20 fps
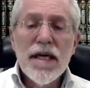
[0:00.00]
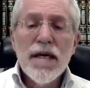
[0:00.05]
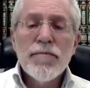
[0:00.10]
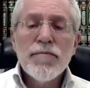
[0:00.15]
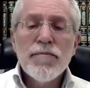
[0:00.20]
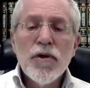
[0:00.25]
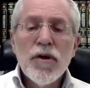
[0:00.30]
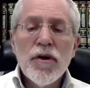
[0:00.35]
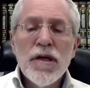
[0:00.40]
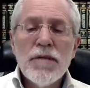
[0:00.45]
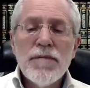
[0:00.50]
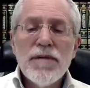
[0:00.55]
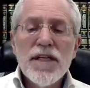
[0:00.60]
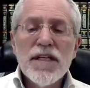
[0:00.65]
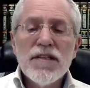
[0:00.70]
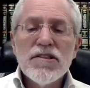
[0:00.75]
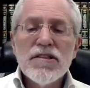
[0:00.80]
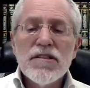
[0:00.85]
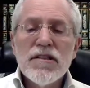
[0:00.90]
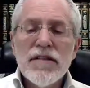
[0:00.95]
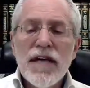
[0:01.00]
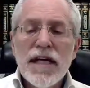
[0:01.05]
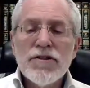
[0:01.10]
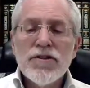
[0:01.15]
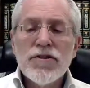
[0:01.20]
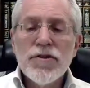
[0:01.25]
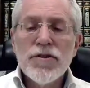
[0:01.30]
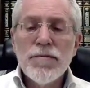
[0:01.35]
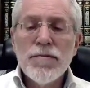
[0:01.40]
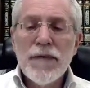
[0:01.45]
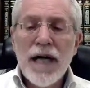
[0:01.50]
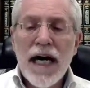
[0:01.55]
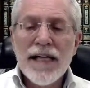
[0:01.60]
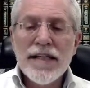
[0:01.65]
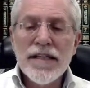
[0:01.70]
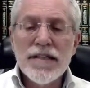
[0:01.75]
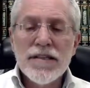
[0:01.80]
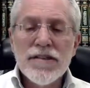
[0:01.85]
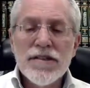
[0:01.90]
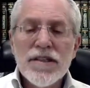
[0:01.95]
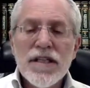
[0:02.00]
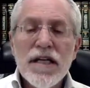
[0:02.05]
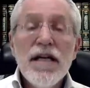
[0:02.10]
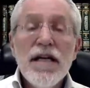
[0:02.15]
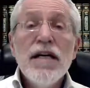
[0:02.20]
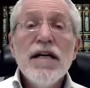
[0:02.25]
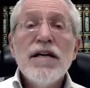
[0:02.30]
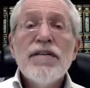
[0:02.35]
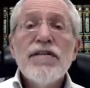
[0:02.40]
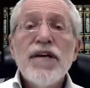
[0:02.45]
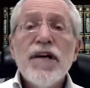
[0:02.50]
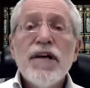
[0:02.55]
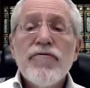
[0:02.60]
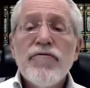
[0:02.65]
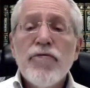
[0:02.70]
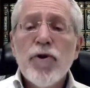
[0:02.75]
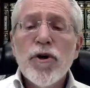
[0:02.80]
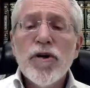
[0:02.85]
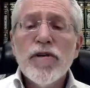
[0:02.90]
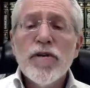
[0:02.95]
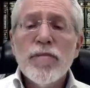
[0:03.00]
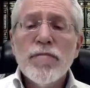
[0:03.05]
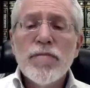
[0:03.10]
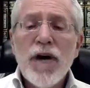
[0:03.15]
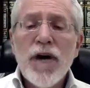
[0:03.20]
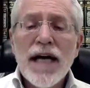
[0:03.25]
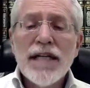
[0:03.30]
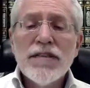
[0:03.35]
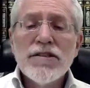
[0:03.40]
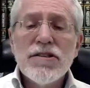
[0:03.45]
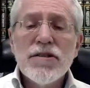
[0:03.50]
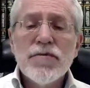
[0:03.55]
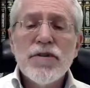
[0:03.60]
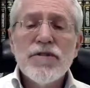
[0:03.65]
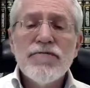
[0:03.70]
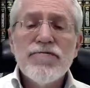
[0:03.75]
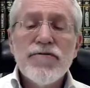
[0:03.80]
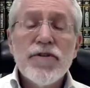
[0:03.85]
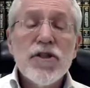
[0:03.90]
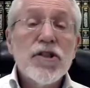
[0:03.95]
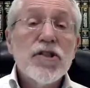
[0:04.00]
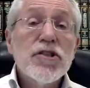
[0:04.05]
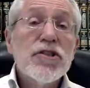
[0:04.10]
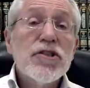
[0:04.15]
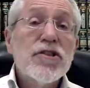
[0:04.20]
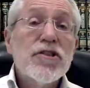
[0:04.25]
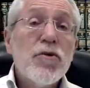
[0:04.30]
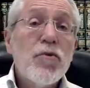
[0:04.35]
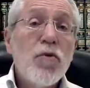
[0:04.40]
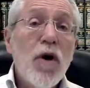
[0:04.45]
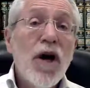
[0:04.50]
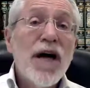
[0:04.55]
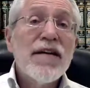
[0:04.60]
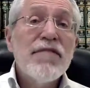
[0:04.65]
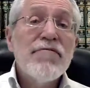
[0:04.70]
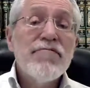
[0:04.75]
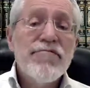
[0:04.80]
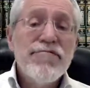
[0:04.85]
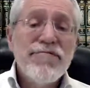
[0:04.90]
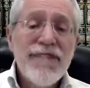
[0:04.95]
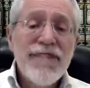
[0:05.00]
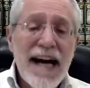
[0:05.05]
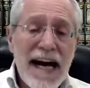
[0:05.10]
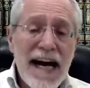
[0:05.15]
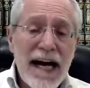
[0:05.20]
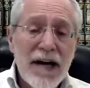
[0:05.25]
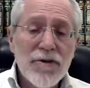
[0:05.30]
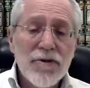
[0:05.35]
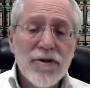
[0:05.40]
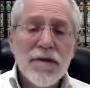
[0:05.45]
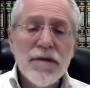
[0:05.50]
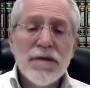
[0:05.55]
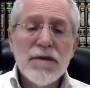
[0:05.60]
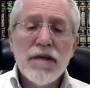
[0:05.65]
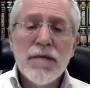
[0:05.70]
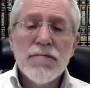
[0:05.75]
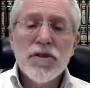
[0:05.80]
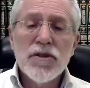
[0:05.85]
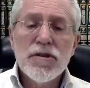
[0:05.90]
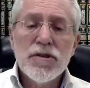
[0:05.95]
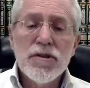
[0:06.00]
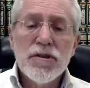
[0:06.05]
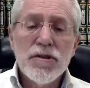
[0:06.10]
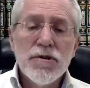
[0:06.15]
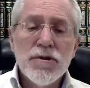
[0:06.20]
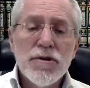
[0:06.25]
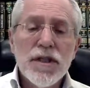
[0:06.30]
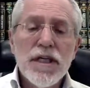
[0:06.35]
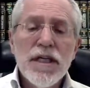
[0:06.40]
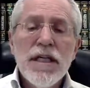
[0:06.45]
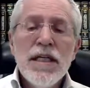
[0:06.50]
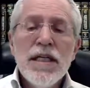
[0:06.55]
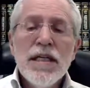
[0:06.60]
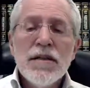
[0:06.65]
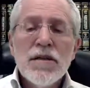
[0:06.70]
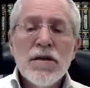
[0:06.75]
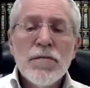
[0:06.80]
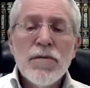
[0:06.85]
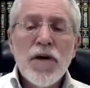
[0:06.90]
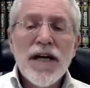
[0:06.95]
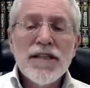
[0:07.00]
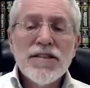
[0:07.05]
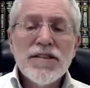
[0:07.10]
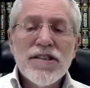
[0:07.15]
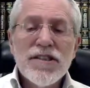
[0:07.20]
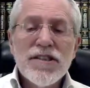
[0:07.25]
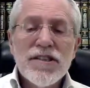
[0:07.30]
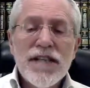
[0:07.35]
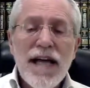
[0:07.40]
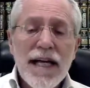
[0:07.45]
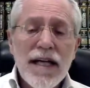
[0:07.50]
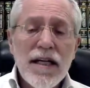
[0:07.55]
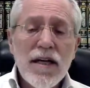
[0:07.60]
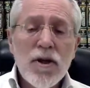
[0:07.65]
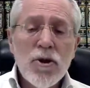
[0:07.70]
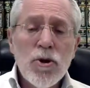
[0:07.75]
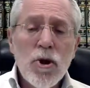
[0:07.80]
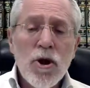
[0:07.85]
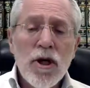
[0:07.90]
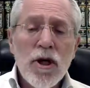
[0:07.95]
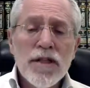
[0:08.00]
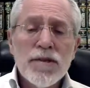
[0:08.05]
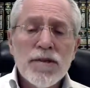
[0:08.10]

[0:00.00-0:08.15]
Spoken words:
prohibiting celestial bodies. Therefore, the brisa refers to one found. Number two, the brisa's second clause